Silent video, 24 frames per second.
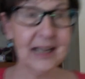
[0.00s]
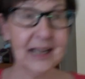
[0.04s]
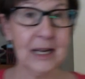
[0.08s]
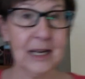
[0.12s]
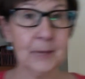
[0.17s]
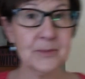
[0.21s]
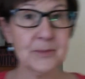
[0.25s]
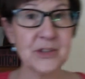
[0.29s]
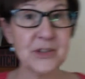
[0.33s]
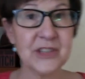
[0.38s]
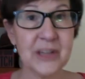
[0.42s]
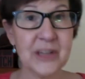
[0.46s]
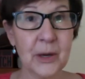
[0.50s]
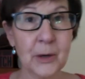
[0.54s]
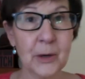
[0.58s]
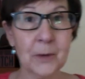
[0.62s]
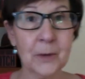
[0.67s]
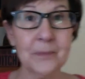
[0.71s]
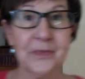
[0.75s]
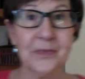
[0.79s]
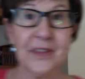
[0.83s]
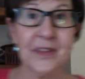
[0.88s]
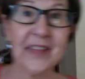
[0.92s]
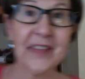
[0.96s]
So
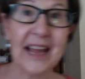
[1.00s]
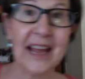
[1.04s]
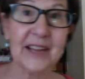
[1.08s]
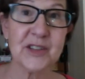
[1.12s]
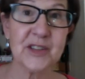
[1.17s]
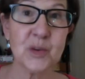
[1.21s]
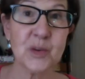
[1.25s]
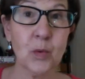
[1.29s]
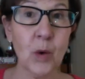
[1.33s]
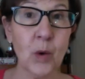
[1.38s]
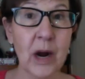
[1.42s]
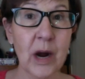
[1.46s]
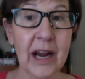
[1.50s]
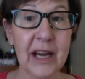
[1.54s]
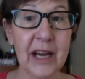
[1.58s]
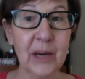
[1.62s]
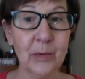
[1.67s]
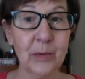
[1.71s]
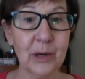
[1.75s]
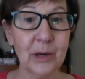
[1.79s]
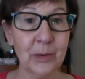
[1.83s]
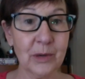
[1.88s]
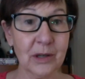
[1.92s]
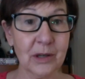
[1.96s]
that's why
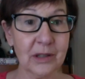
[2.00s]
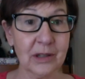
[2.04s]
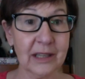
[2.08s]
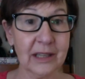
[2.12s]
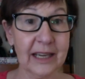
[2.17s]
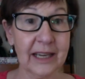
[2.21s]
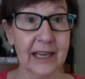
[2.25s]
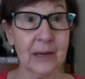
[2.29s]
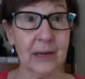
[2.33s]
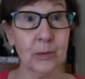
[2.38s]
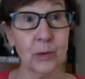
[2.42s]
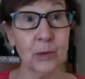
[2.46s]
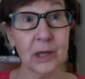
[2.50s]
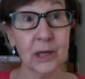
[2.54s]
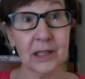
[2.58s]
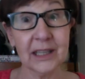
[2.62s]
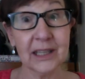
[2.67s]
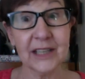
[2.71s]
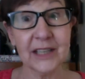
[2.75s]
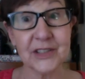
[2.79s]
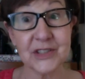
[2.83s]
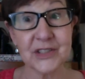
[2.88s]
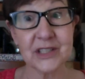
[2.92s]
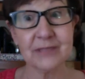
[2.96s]
we were like, well,
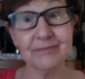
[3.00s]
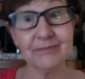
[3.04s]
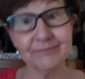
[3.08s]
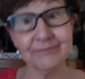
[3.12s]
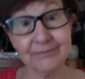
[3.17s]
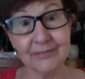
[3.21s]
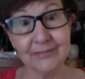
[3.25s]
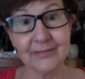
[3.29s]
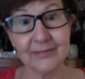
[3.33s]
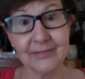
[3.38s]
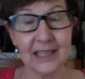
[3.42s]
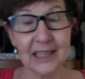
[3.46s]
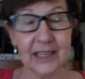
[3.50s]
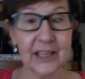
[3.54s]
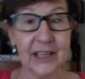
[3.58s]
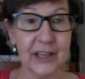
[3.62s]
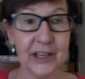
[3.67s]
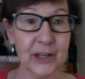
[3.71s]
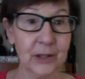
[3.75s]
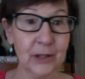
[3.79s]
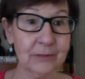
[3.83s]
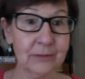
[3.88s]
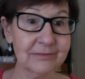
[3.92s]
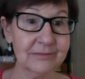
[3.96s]
let's
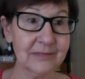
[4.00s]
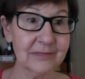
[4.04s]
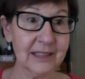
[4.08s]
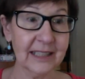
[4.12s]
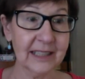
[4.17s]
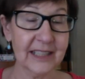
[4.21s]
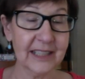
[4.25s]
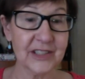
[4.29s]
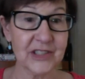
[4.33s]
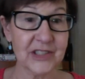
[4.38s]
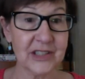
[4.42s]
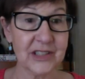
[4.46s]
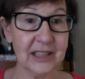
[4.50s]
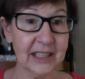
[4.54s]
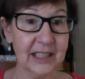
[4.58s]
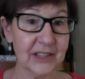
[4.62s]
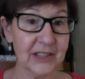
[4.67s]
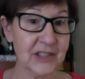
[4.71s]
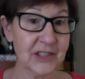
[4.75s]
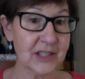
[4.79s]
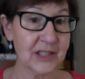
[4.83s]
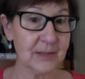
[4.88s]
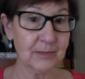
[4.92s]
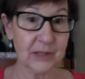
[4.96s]

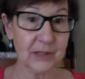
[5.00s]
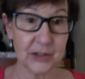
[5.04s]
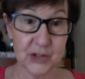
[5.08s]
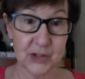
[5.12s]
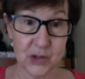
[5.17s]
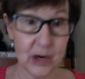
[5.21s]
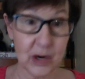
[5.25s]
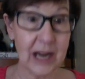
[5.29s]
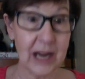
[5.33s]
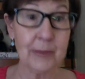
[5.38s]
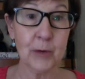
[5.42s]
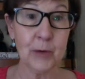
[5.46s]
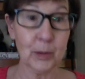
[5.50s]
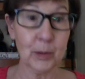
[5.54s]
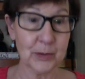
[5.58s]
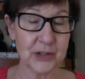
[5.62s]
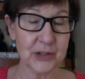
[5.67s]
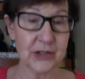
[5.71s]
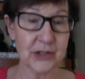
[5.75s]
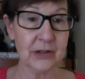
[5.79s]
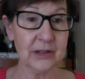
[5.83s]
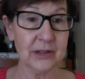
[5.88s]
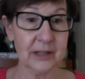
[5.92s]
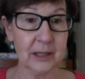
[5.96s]
try
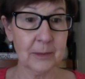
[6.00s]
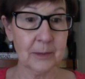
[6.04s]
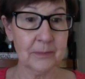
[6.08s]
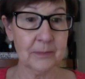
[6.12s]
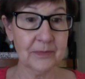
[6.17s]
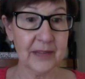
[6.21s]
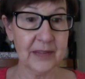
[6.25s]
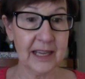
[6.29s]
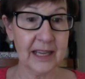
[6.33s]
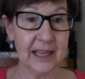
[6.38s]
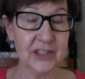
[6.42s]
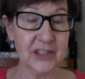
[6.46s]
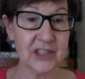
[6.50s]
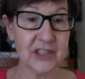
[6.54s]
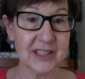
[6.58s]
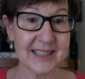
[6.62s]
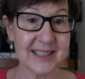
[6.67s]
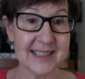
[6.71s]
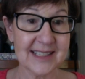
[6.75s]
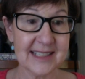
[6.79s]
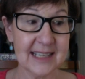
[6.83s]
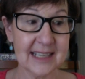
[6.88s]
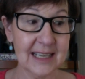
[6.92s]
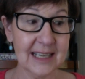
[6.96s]
Mobocertinib and
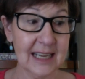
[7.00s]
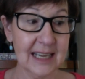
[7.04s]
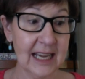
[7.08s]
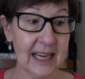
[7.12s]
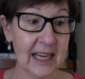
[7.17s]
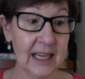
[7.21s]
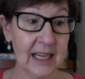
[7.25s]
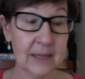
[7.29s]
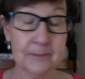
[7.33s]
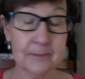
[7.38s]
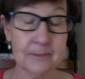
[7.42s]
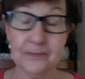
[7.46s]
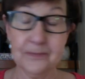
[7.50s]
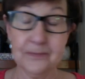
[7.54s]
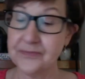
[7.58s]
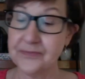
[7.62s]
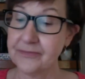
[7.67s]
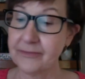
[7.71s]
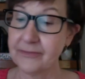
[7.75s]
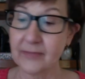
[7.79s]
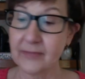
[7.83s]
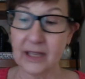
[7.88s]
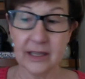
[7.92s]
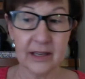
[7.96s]
just see. And,
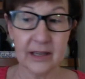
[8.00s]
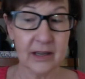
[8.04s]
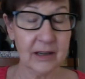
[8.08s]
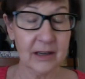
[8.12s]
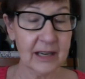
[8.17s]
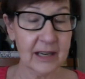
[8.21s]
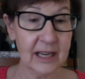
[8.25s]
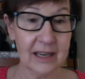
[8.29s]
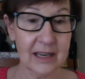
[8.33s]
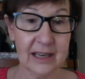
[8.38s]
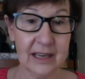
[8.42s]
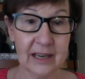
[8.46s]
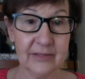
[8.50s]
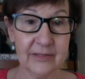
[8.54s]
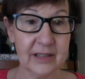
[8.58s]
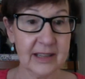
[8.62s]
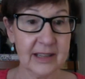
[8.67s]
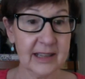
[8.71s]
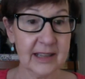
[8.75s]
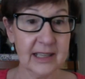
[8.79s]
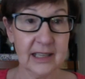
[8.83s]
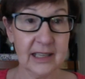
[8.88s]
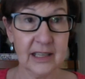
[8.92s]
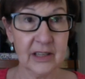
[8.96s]
you know,
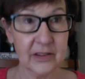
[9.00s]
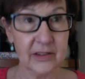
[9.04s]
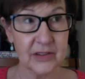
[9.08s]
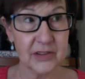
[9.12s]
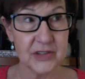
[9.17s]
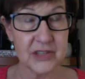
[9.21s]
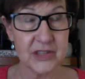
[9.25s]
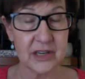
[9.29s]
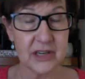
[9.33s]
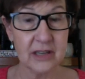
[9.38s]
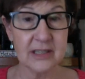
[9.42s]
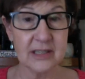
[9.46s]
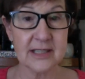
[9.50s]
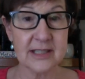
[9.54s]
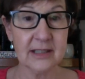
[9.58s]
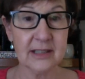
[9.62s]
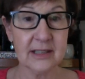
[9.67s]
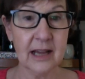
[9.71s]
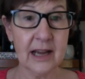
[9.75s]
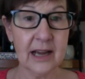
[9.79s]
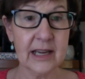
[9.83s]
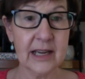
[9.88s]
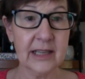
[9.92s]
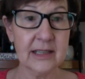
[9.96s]
everything, you know, the stars
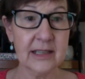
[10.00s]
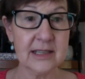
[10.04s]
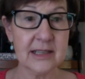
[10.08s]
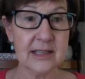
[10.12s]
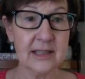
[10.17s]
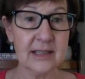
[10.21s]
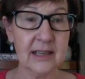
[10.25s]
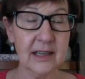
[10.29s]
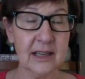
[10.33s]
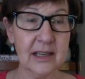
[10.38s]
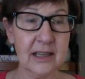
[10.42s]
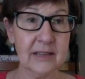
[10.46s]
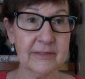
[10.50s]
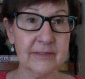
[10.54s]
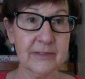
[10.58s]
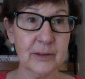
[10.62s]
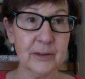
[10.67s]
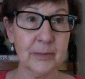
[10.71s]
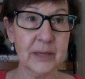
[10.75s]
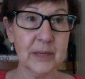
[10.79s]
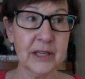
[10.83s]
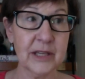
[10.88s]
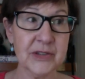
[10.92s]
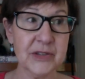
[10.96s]
aligned for
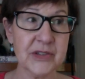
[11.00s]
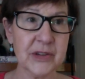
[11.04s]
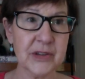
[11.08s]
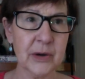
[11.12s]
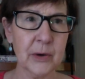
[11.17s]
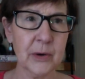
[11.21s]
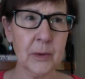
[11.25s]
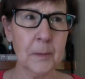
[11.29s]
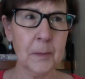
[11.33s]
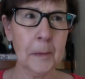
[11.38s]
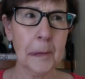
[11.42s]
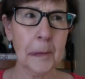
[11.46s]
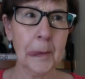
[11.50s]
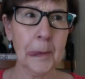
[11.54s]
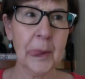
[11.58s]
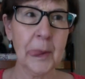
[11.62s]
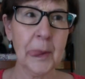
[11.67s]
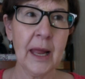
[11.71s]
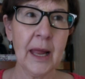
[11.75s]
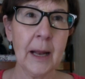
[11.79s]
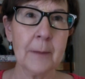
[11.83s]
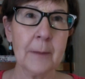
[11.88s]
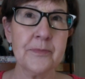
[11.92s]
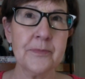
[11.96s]
me. So
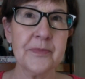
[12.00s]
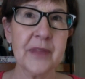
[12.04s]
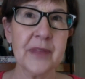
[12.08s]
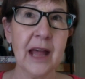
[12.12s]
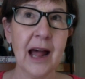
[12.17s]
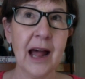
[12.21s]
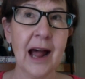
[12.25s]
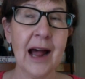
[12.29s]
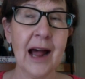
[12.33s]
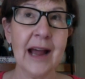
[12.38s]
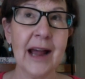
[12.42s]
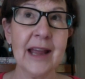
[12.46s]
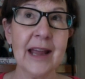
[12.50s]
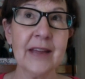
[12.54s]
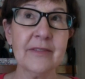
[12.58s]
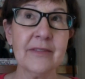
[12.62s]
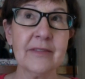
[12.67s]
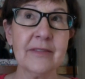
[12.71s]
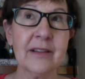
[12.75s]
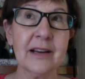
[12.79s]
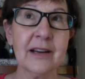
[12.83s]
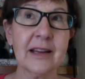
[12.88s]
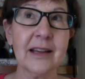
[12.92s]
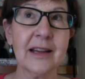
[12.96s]

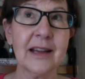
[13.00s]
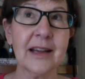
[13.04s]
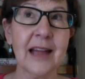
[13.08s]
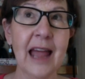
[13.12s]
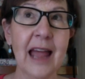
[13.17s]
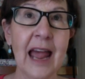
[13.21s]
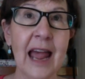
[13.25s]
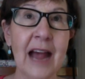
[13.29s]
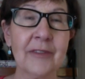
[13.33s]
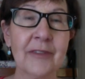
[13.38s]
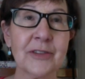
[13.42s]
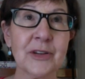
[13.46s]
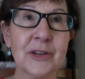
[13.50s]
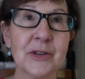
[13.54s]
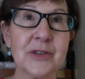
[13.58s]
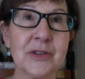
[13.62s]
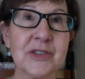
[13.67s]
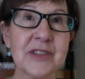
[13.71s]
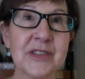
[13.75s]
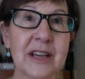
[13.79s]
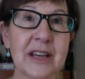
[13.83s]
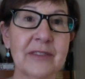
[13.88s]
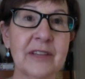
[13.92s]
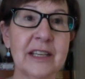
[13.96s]
after
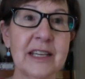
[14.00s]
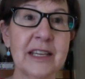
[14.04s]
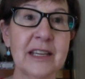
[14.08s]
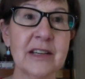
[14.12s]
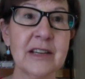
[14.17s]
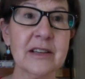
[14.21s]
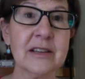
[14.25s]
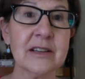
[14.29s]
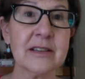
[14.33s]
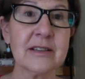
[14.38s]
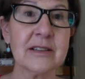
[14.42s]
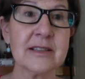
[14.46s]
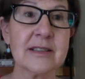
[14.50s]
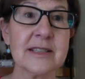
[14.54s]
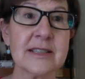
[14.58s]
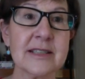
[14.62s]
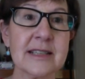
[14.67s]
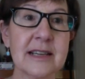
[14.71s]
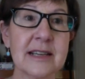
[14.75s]
7 years,